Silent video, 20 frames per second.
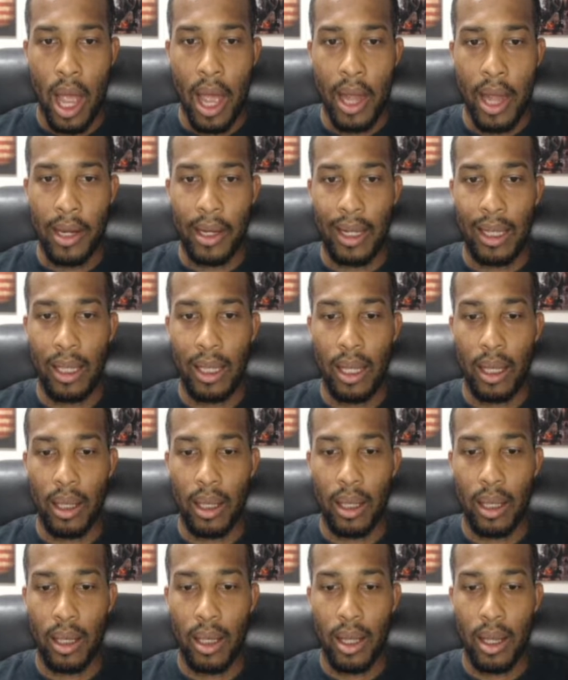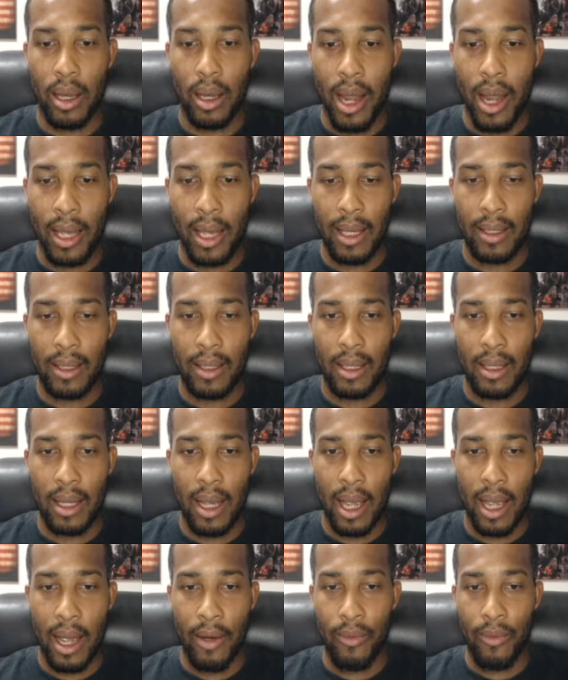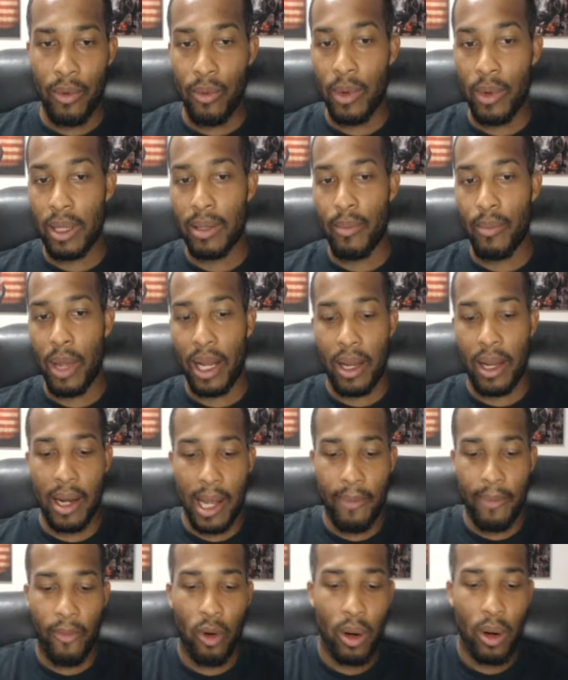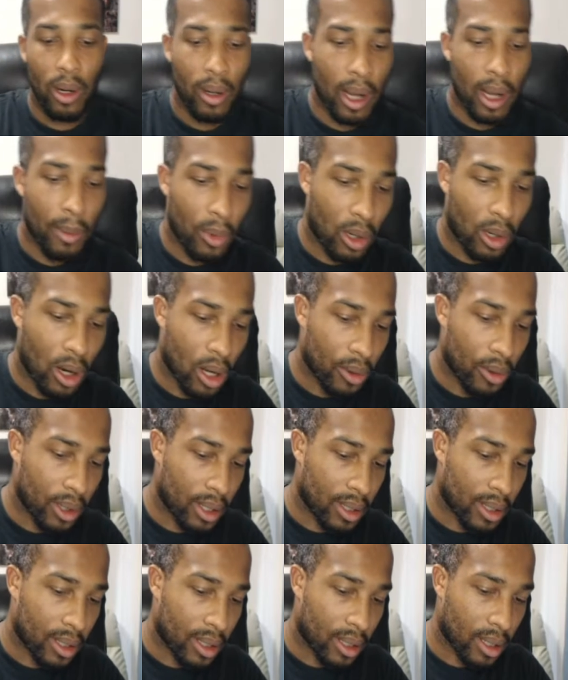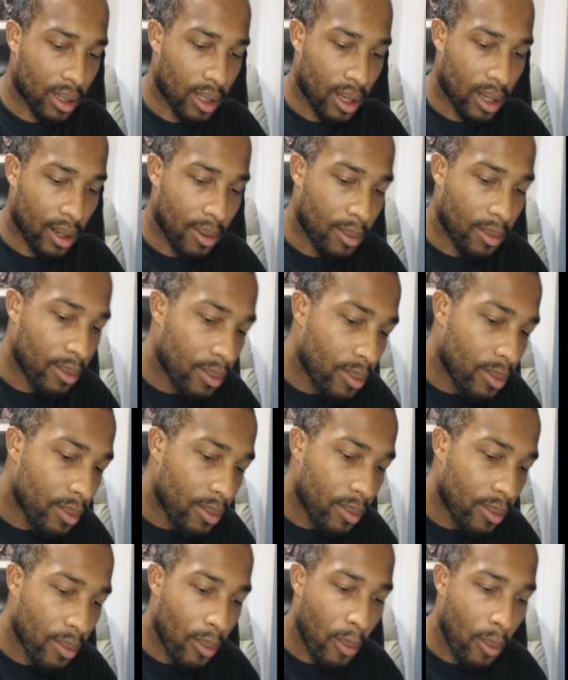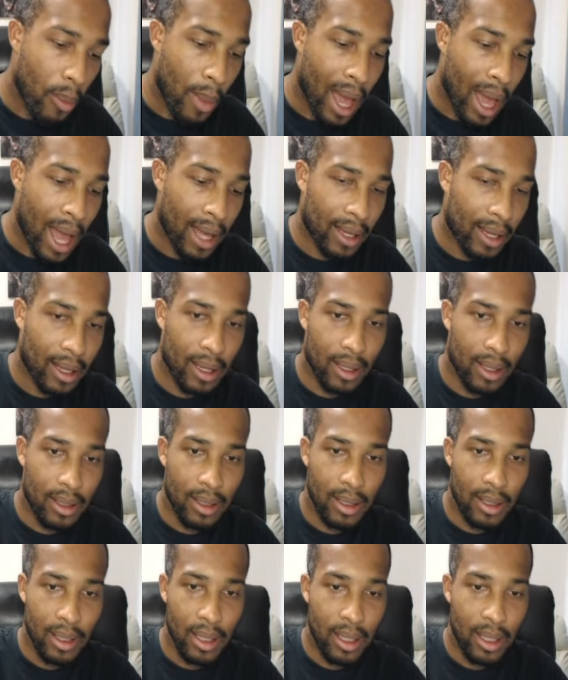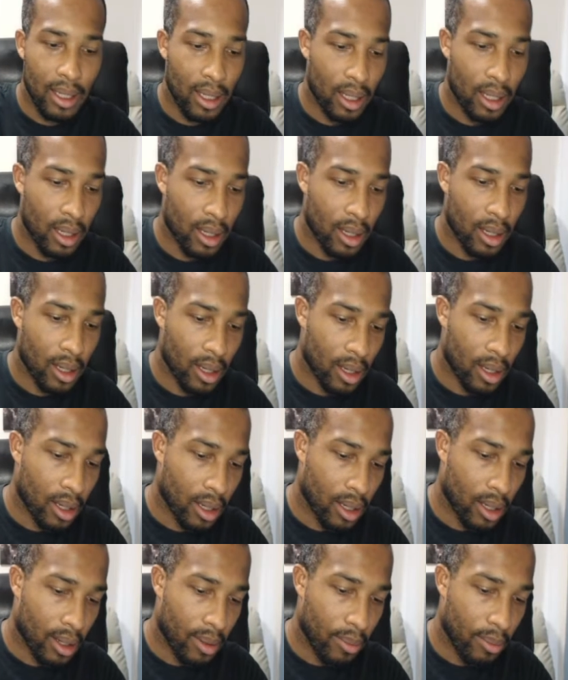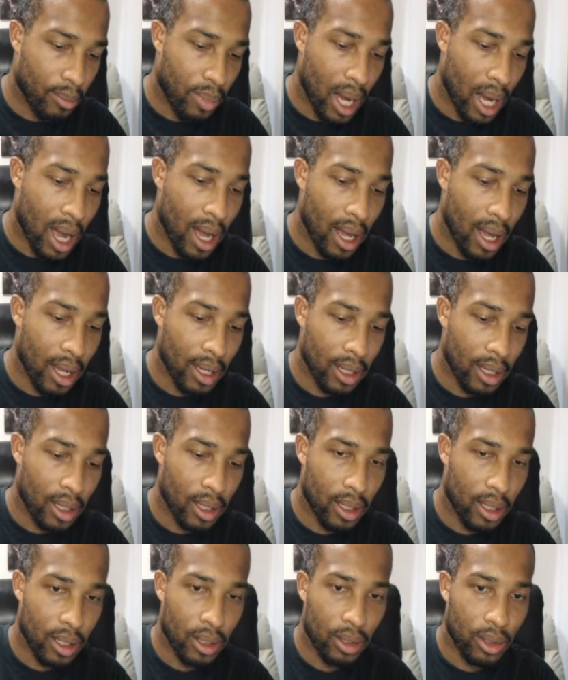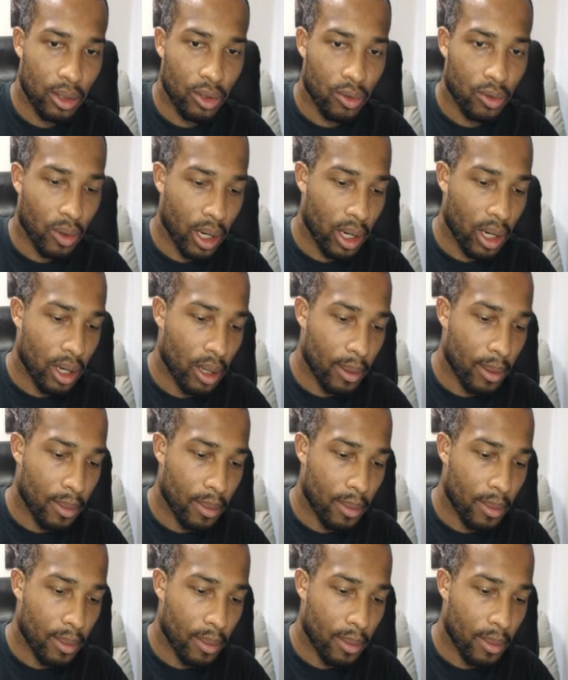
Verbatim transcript: and click Next. And we need to make a name for it. I'm going to call this the M A C D buy trade.